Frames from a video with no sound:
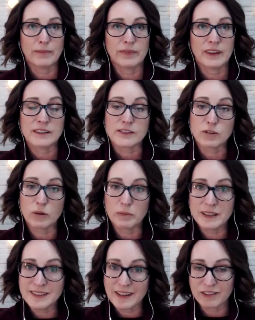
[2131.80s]
It's
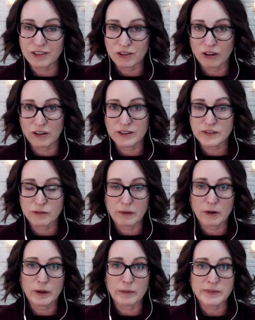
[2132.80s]
normally $7 from my
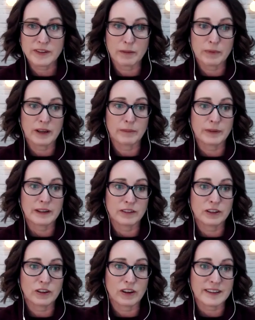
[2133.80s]
website, but I'm giving
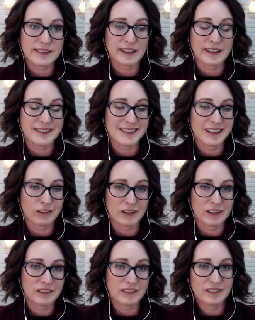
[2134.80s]
you guys like a
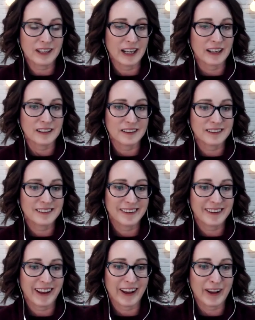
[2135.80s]
secret link,
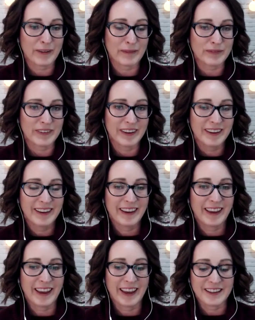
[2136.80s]

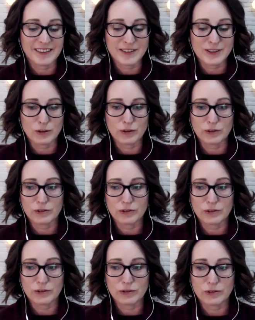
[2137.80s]
and
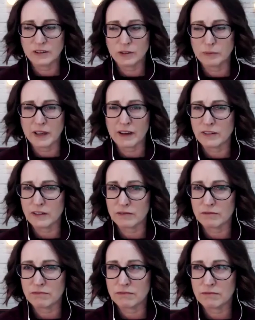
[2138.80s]
you'll be able
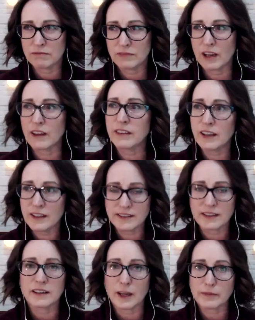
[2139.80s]
to. Yeah, I think I
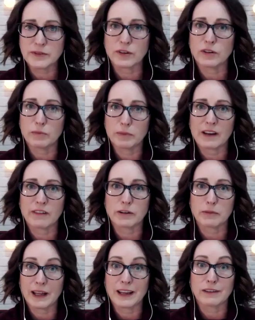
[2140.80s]
set it up so you'll be able to
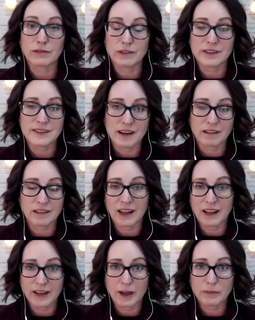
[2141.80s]
play it through the
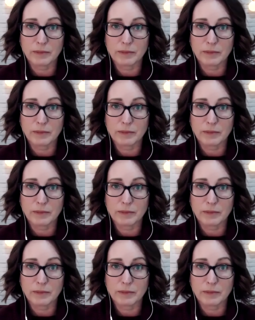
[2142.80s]
SoundCloud app.